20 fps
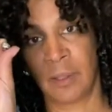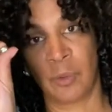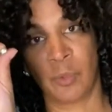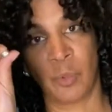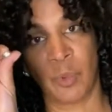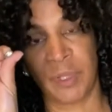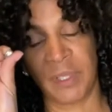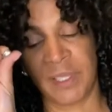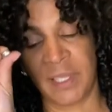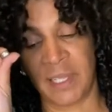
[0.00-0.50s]

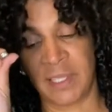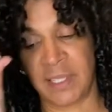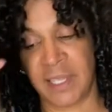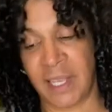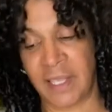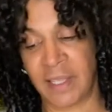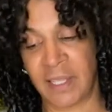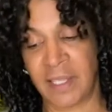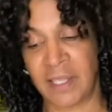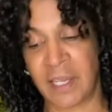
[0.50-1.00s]
Once I take
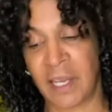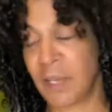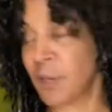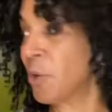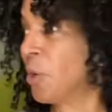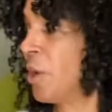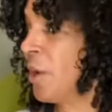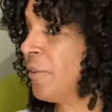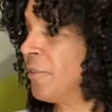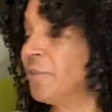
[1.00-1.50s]
the nut
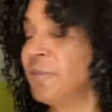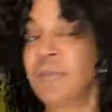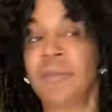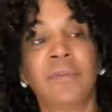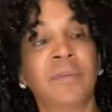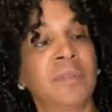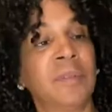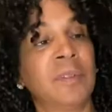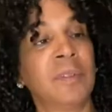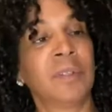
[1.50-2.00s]
off,
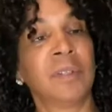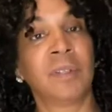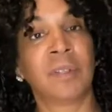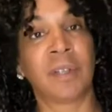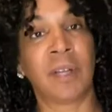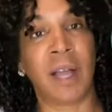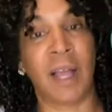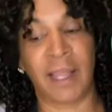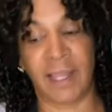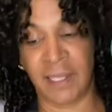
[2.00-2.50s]

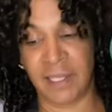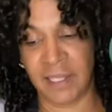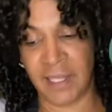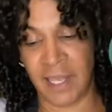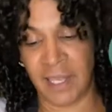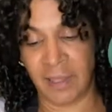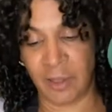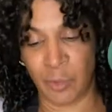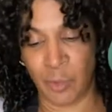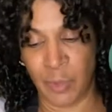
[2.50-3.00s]
I can
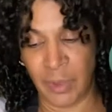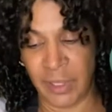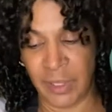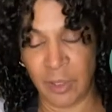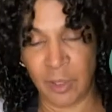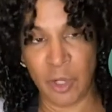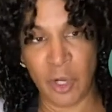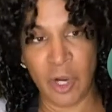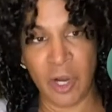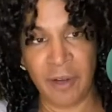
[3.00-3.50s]
take the wheel
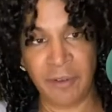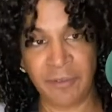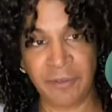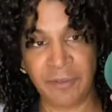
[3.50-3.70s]
off.